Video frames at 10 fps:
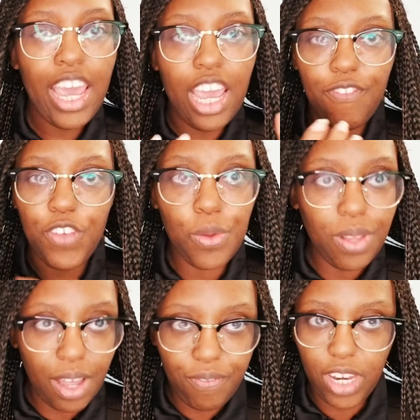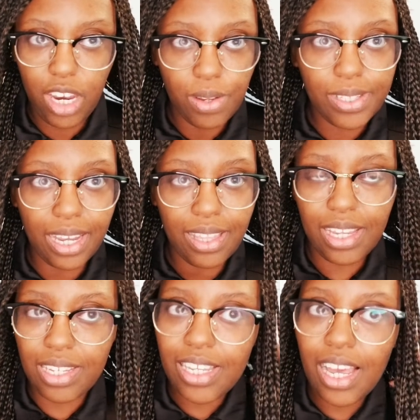If you love videos like
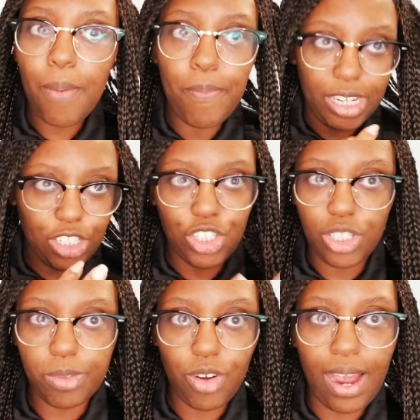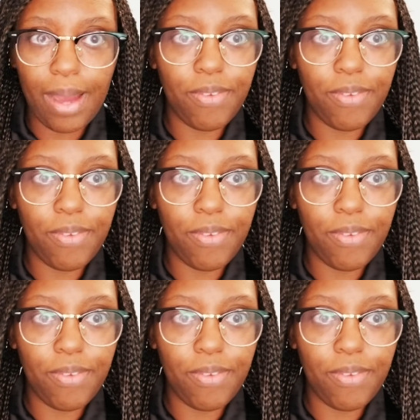this, make sure you subscribe.